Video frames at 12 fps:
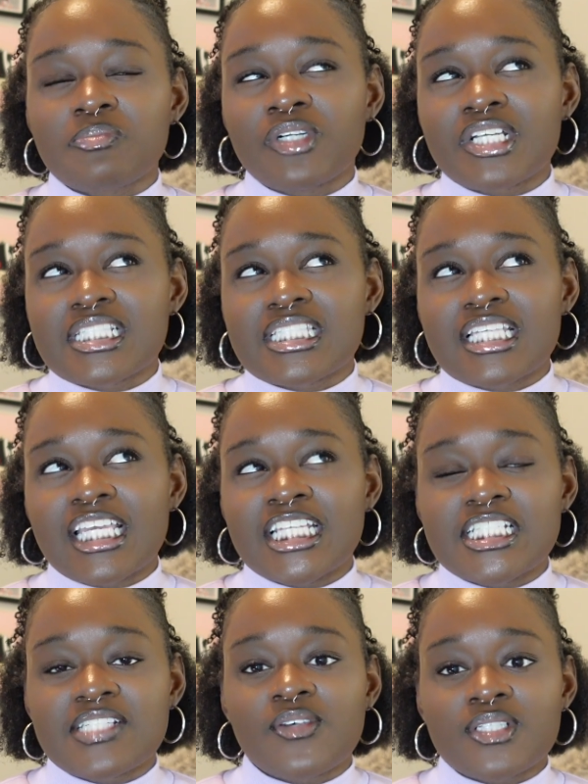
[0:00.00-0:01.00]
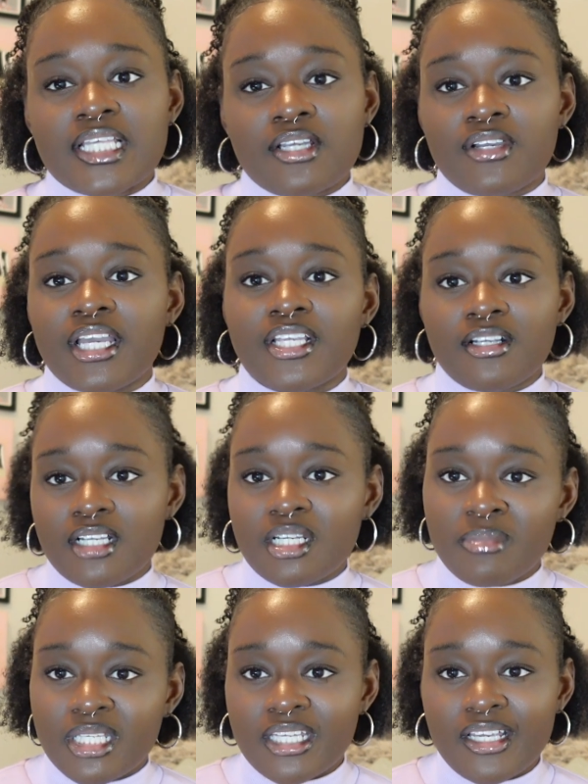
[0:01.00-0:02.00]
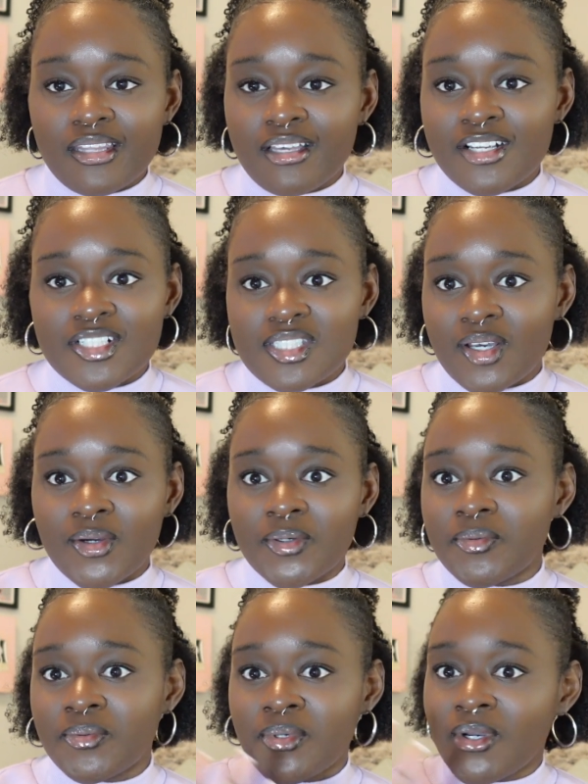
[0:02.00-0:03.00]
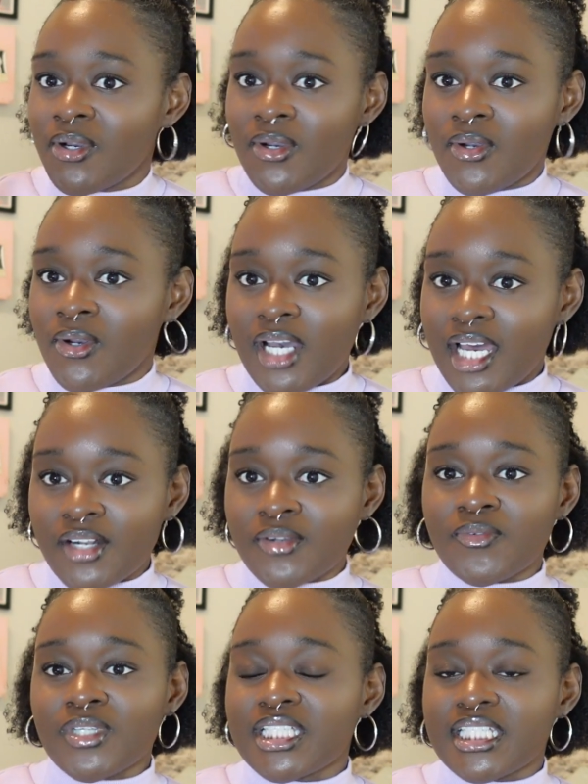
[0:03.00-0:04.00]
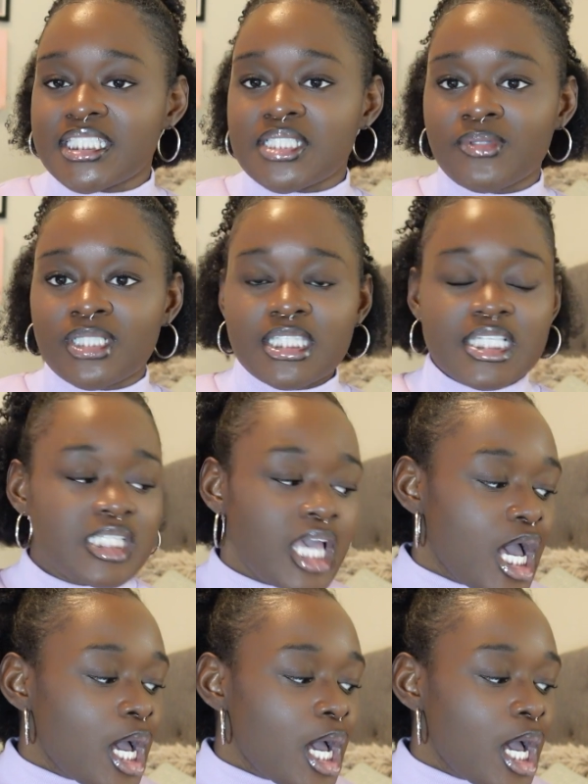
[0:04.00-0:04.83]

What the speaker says: books, it just feels like, okay, you're gonna be together, so I don't really need to read this.